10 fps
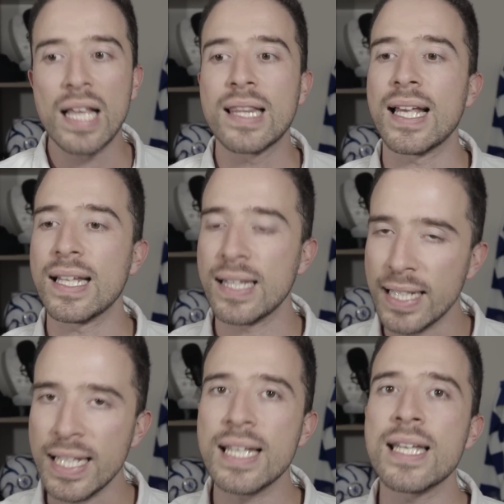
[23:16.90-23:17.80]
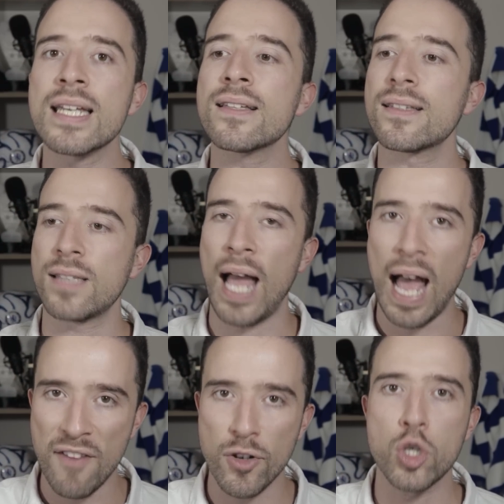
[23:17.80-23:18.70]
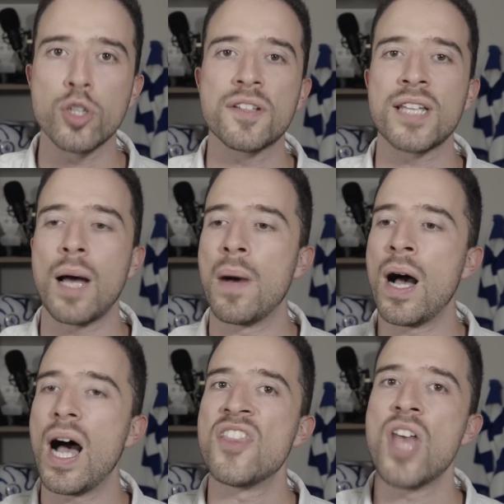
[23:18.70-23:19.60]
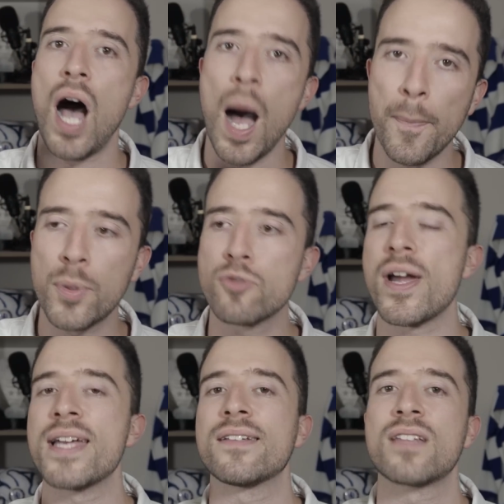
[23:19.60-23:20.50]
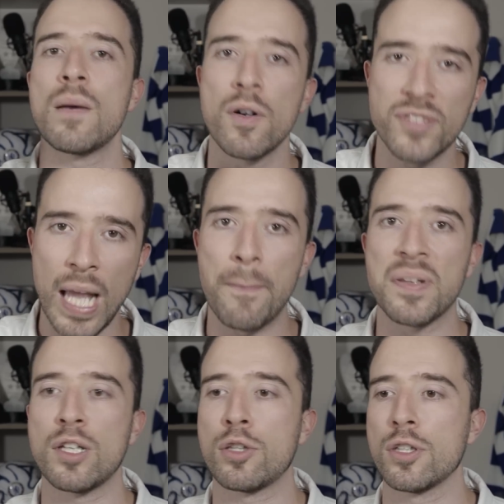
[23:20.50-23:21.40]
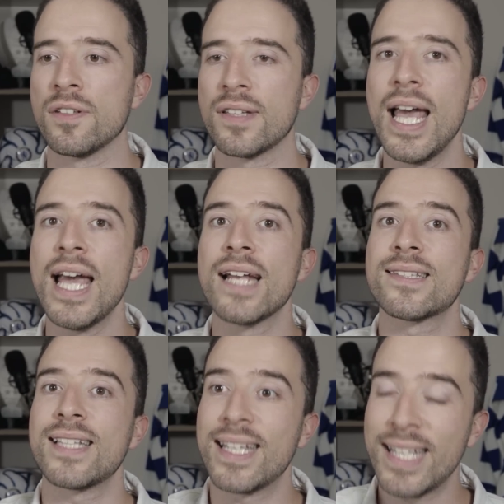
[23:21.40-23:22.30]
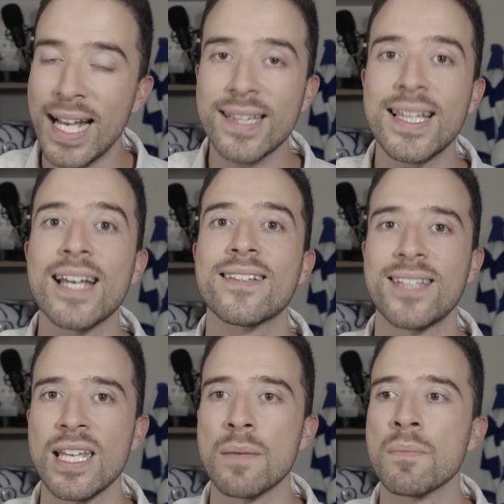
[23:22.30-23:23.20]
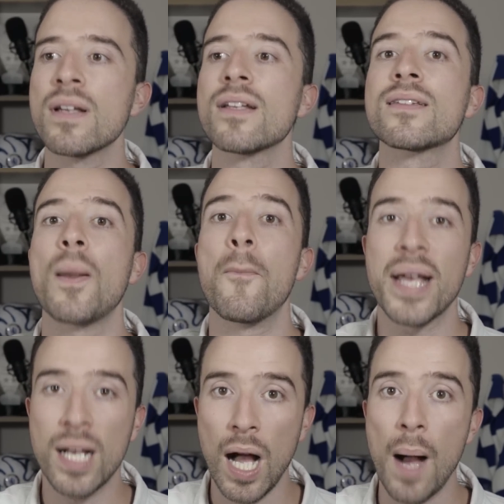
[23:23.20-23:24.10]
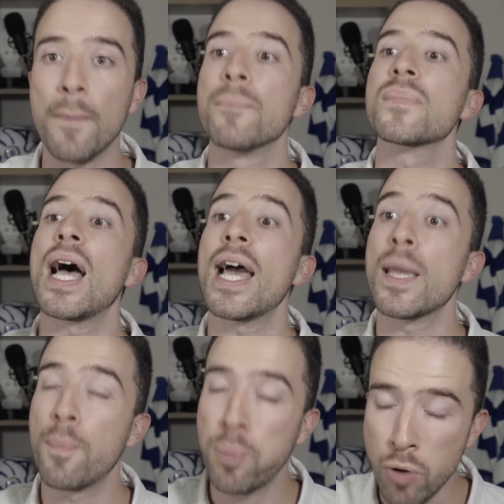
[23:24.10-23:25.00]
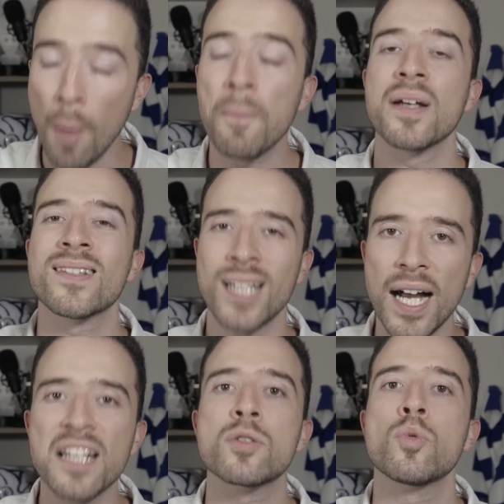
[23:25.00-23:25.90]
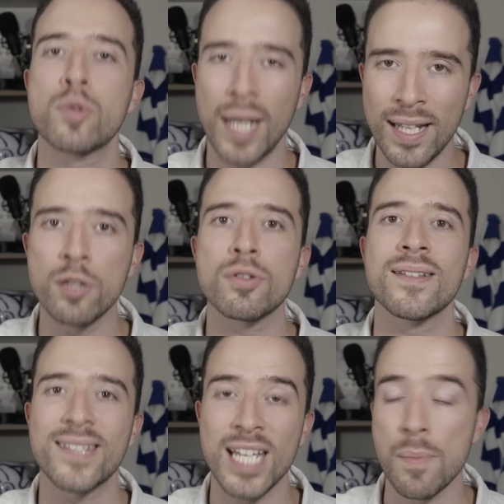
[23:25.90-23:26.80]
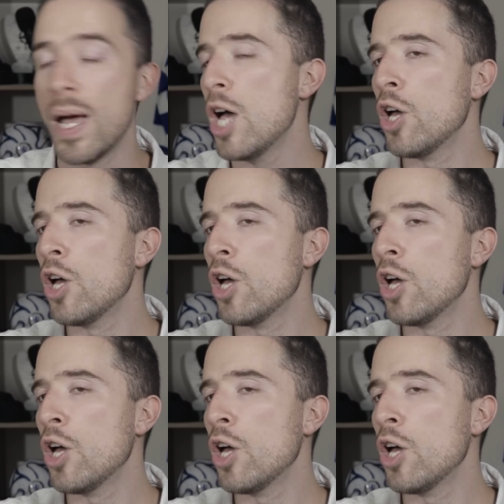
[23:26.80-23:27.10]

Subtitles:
They need to have a good summer and upgrade some of their positions to get their team to become a proper title challenging team.